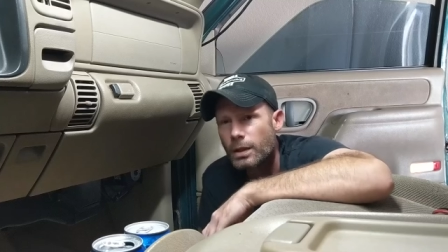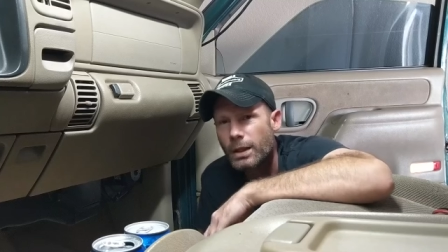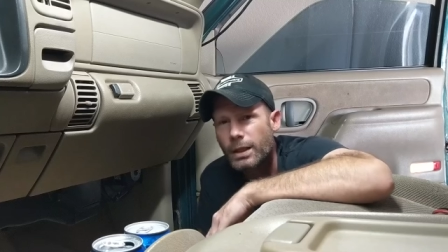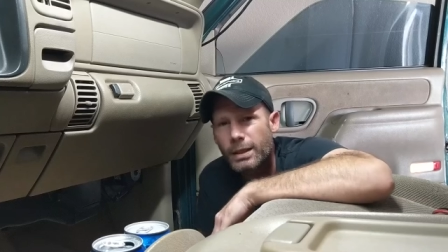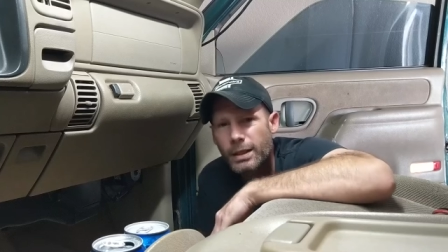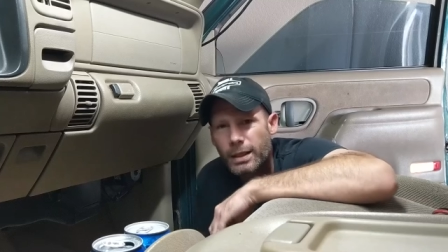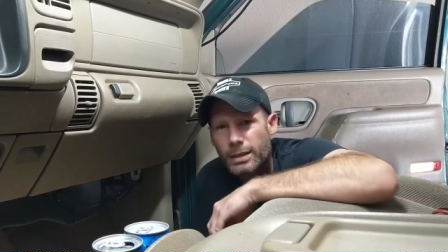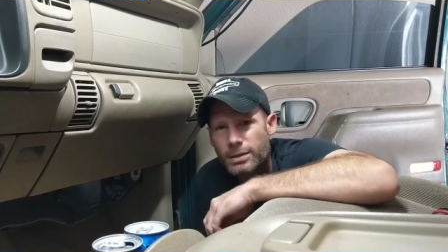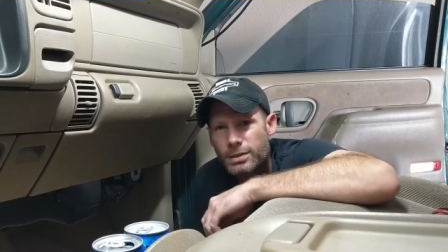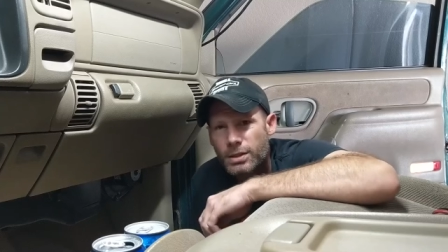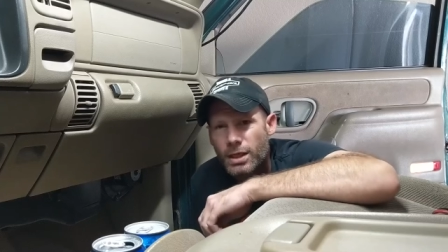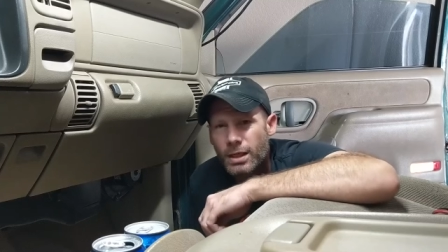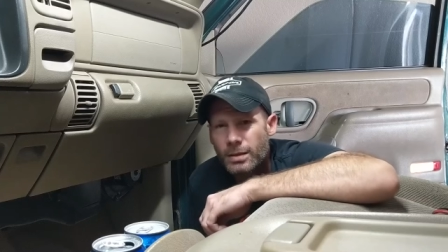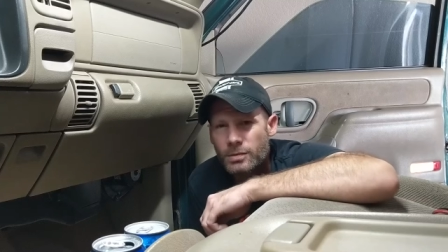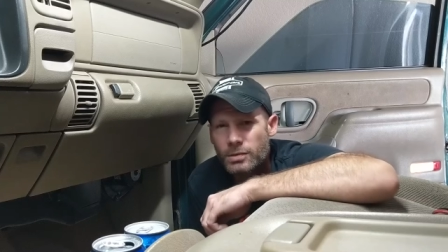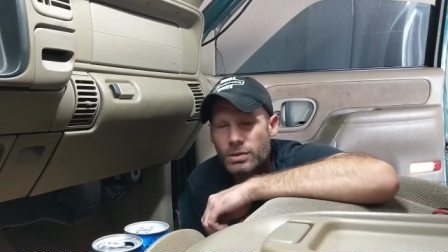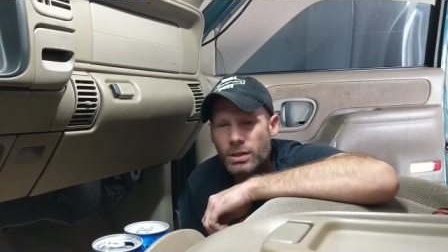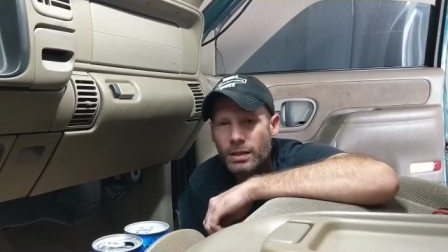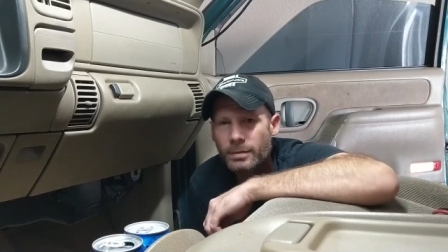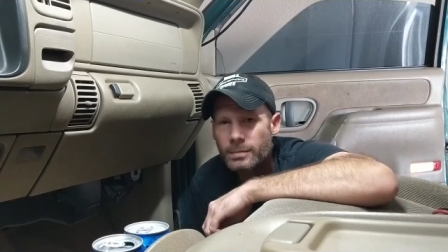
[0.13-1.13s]
Hey guys,
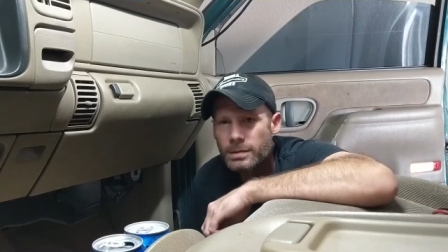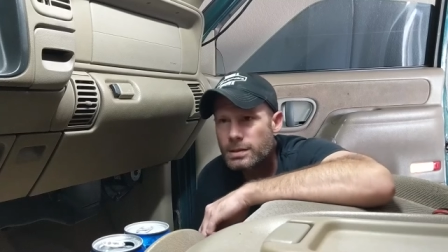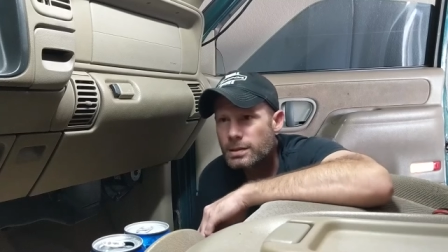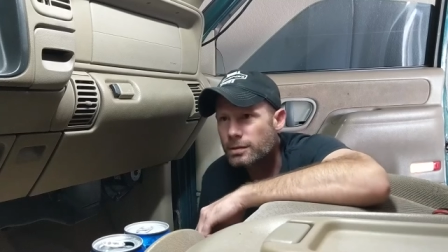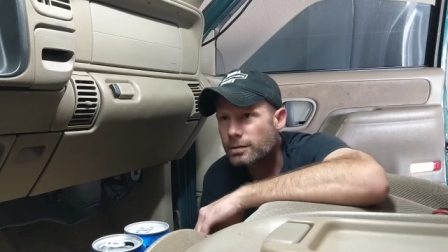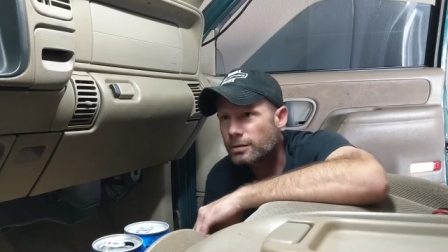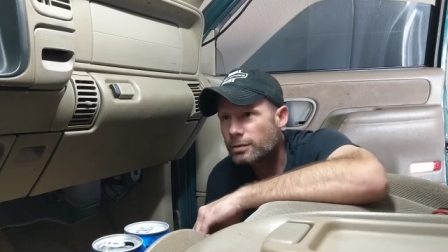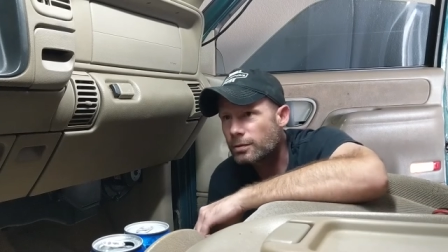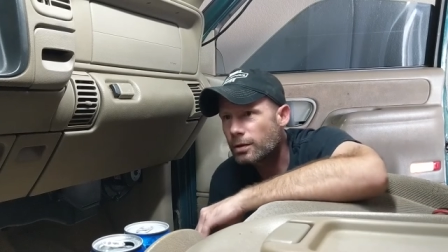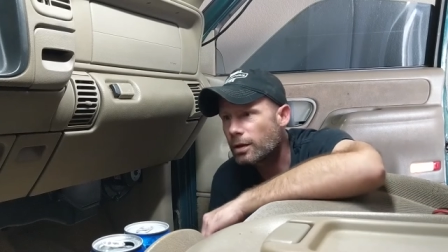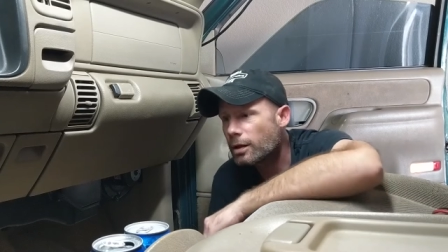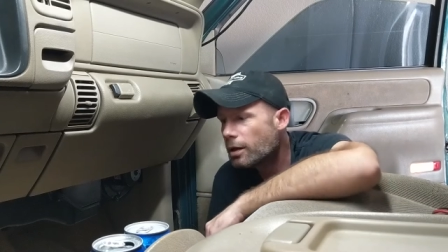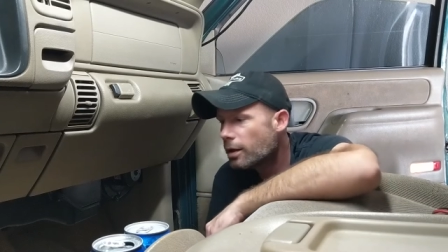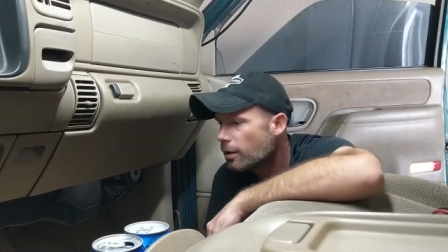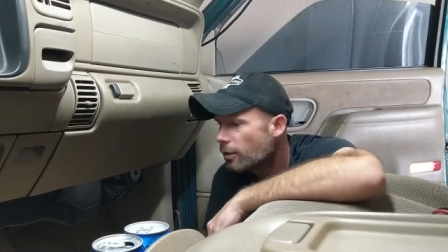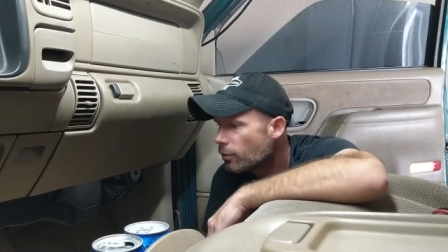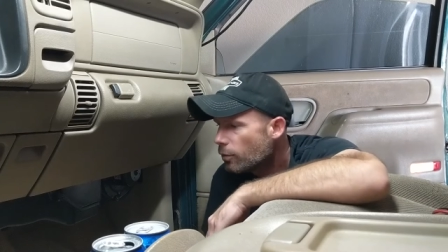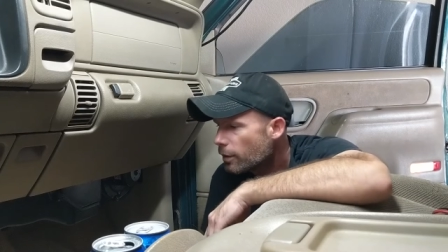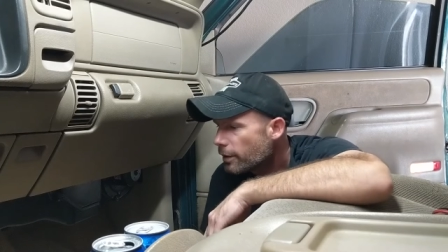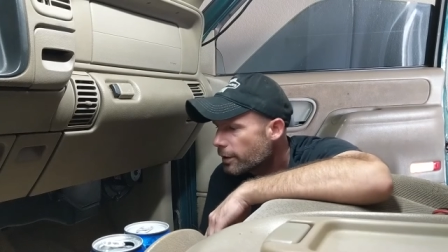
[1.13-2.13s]
James Jameson
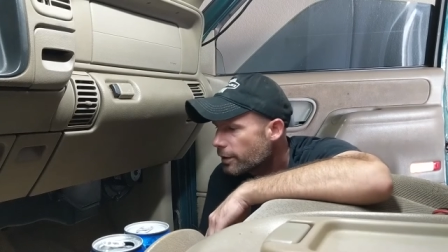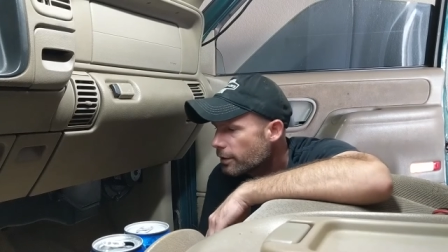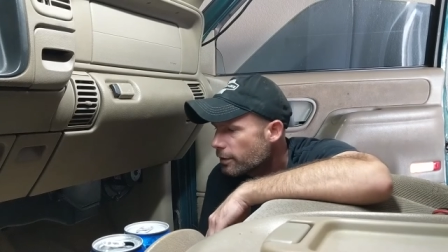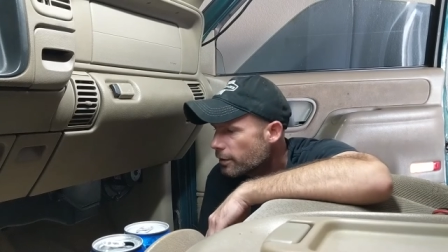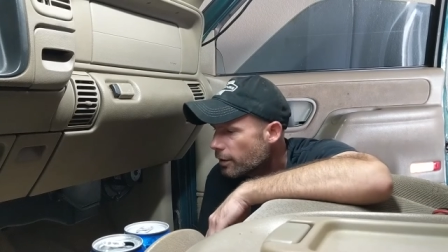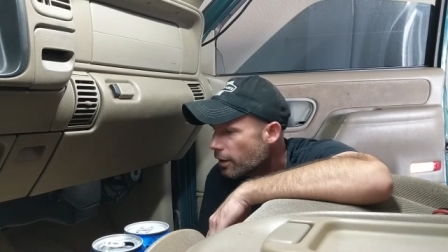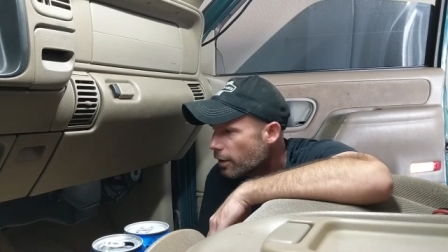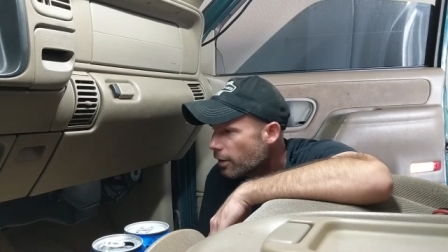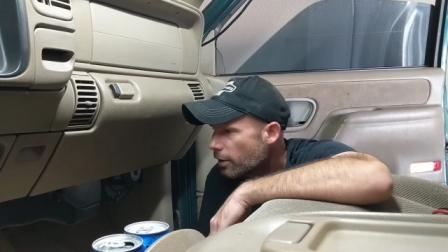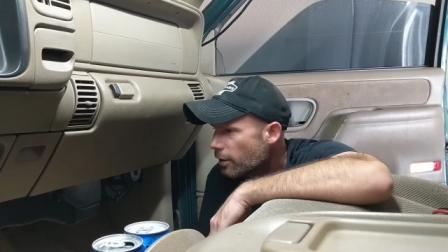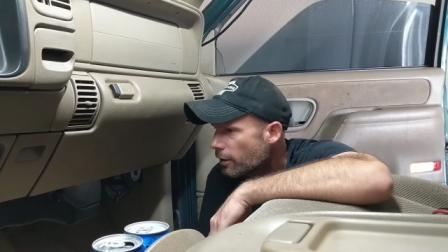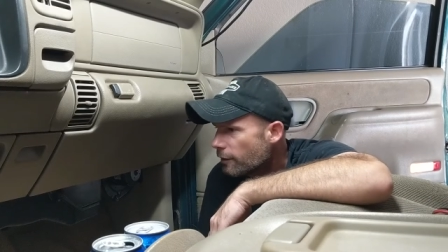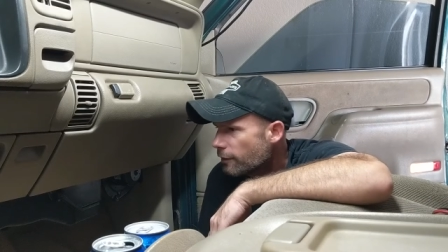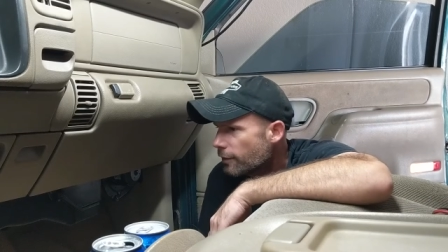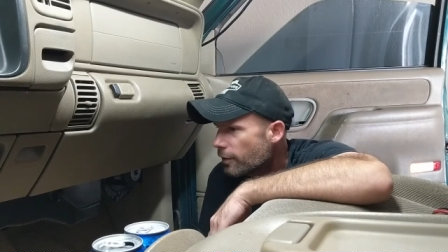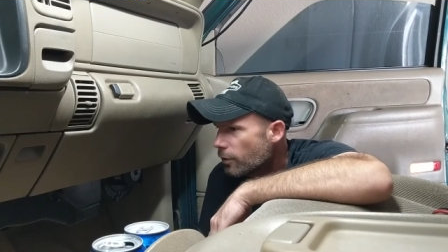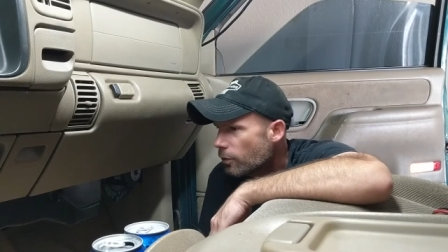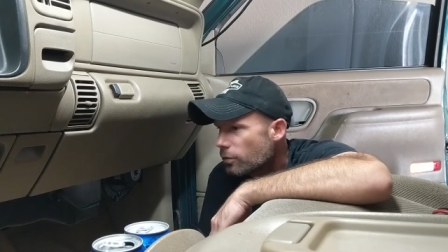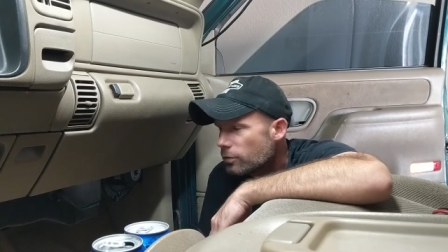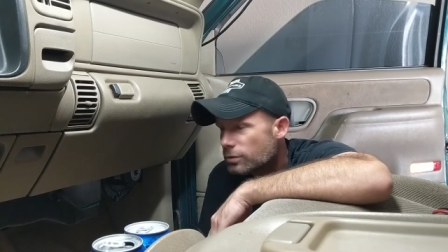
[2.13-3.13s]
uh, working on
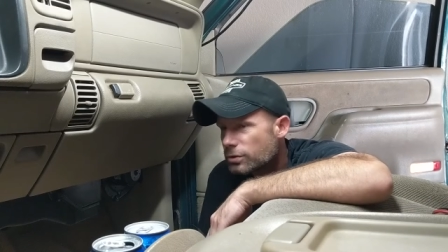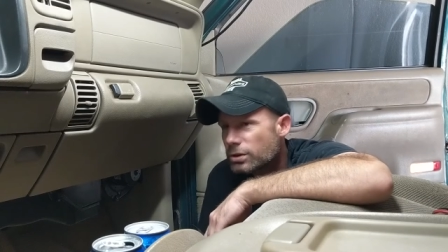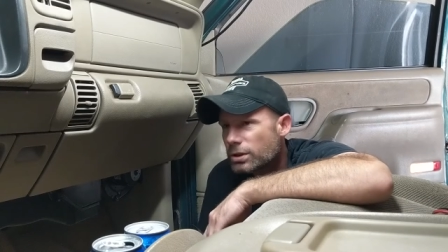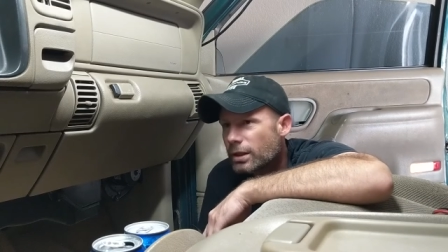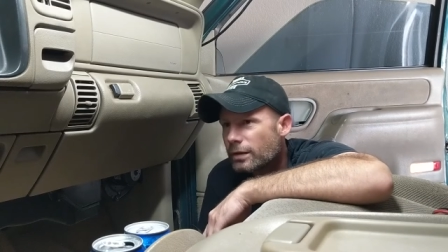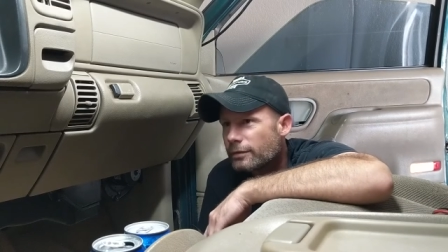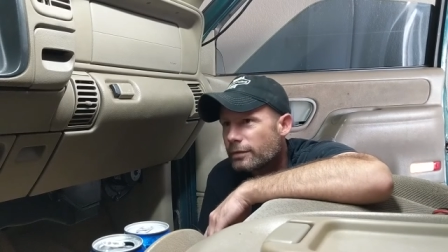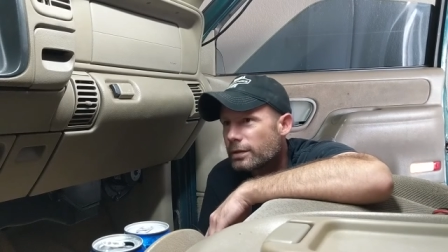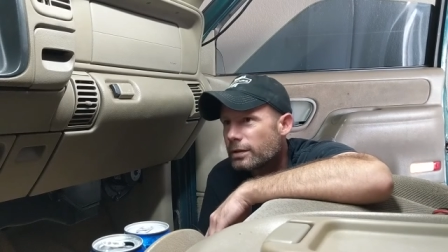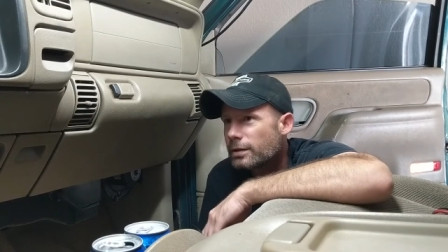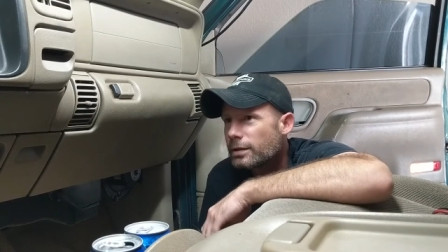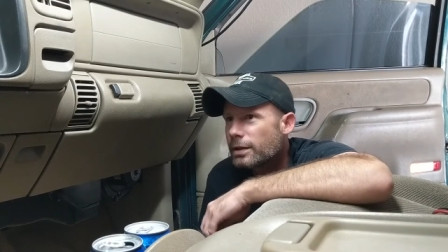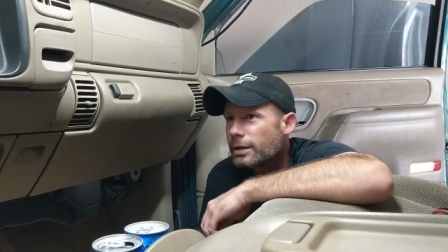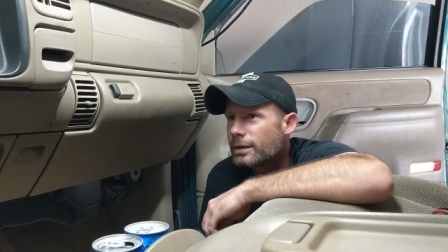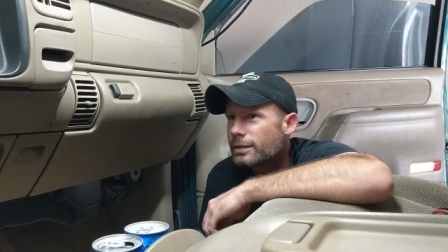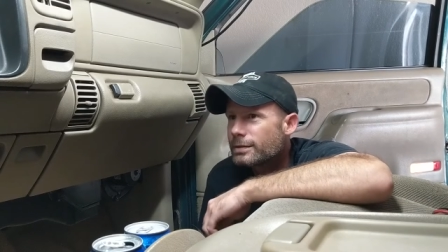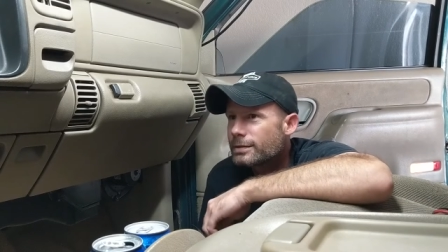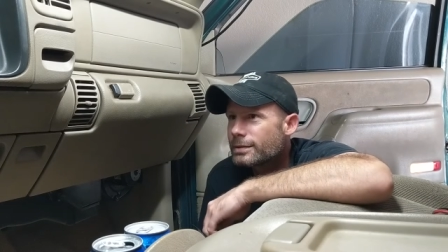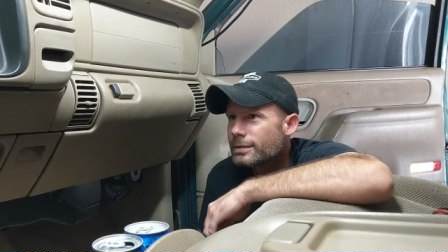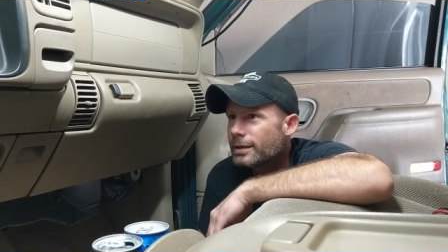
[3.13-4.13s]
the old Chevy
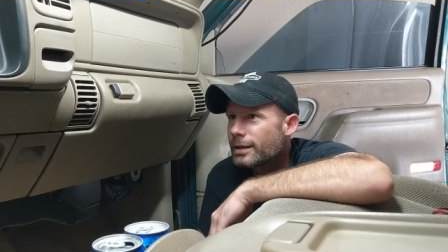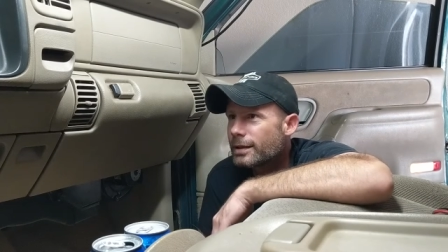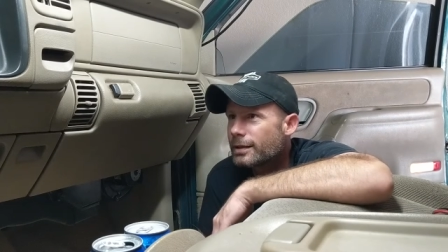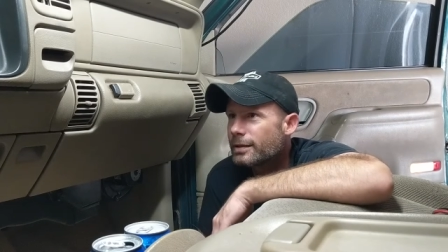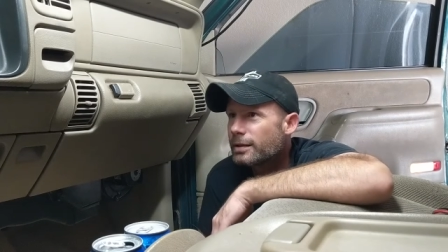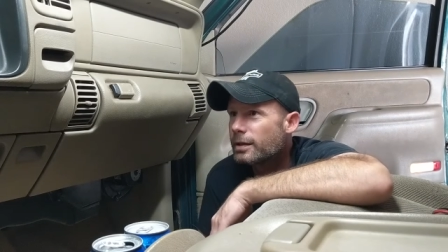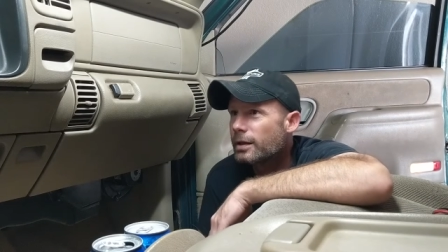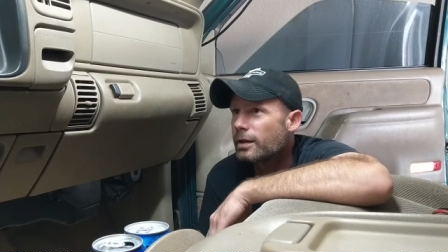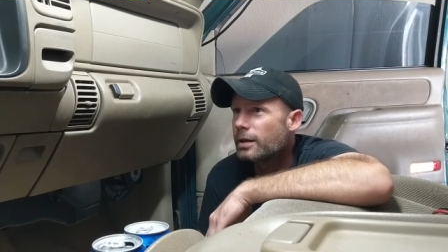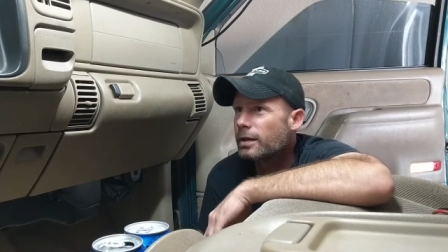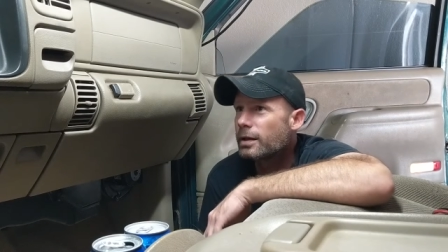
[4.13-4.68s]
again today